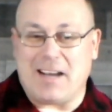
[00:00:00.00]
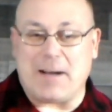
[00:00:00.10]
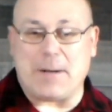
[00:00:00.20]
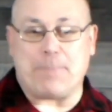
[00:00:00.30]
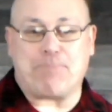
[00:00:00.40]

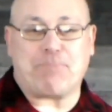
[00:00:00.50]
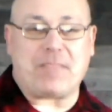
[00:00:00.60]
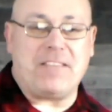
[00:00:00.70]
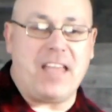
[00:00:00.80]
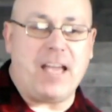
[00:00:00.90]
And
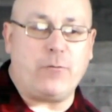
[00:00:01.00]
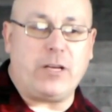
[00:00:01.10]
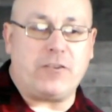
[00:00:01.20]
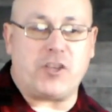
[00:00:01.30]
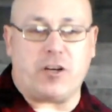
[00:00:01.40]
then
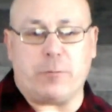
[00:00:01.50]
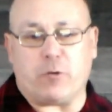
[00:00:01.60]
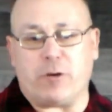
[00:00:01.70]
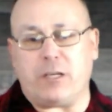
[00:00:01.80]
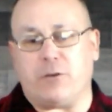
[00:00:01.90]
we had Jerry
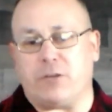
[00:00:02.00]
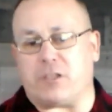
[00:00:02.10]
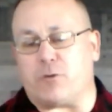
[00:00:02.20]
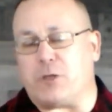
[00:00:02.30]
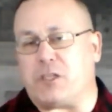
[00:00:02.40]
Marino
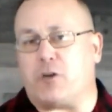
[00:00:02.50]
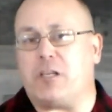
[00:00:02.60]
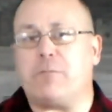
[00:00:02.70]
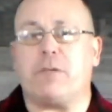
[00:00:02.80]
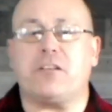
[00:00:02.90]
as a
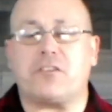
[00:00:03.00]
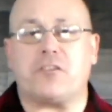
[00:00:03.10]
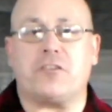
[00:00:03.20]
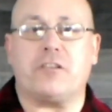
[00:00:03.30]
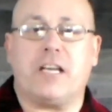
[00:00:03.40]
returning
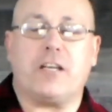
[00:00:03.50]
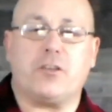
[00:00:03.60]
minister,